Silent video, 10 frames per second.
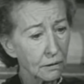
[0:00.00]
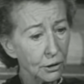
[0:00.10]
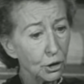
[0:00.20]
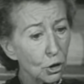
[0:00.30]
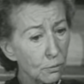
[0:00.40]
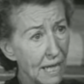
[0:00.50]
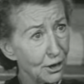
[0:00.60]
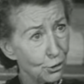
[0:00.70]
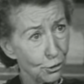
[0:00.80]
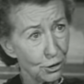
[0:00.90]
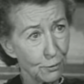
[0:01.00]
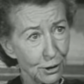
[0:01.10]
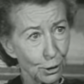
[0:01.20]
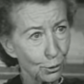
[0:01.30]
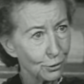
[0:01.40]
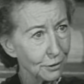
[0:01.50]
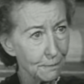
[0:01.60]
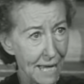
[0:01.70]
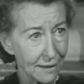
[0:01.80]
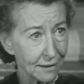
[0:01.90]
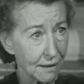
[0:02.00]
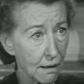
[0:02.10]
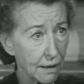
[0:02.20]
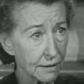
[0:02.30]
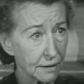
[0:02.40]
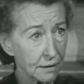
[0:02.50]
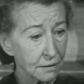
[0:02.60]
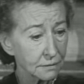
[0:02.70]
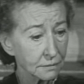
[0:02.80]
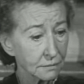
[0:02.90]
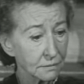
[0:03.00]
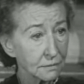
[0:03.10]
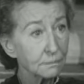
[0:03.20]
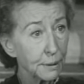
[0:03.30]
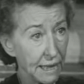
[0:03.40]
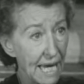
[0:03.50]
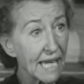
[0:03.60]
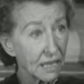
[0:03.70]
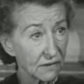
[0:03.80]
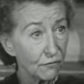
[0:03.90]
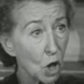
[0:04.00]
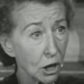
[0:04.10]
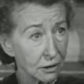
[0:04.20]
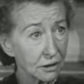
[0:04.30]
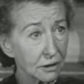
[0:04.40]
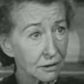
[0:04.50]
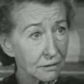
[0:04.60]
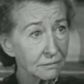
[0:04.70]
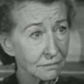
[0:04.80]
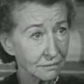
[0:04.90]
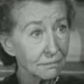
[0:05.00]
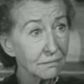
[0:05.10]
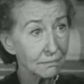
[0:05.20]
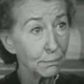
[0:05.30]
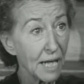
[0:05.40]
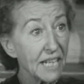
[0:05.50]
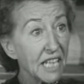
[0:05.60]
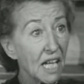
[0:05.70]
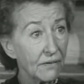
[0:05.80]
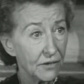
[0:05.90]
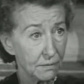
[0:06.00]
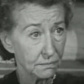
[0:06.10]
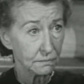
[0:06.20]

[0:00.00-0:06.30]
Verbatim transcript: You know, my George was a good man at heart. But he had his faults. Plenty of them.